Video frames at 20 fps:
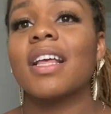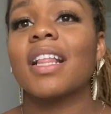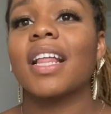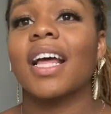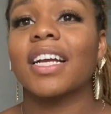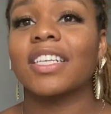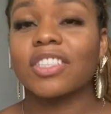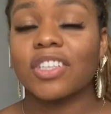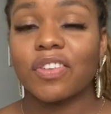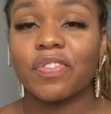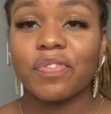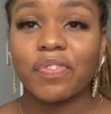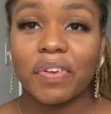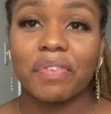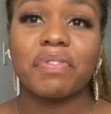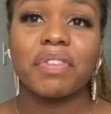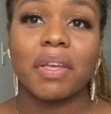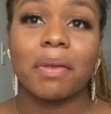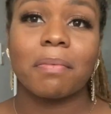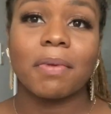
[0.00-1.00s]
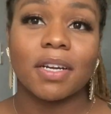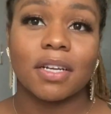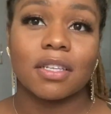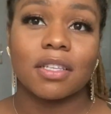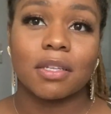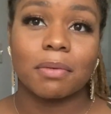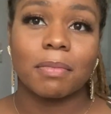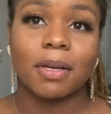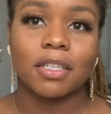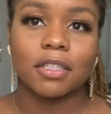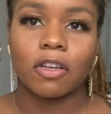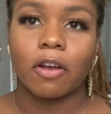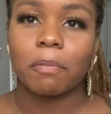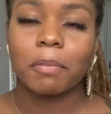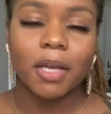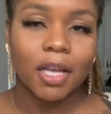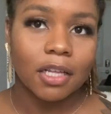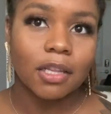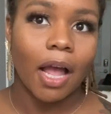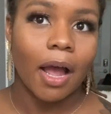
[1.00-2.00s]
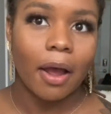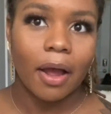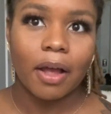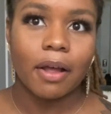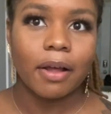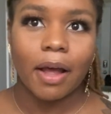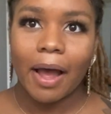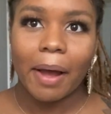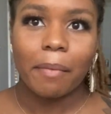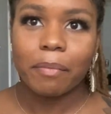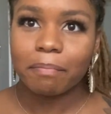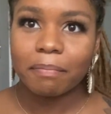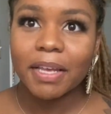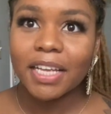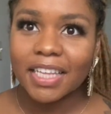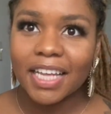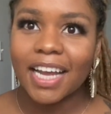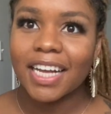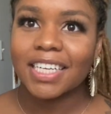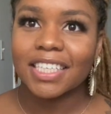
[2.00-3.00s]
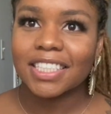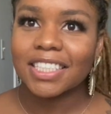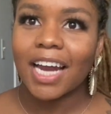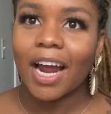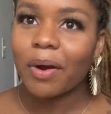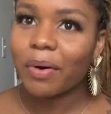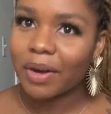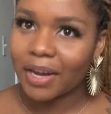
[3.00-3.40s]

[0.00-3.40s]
like just 15 minutes to myself, because me taking a shower,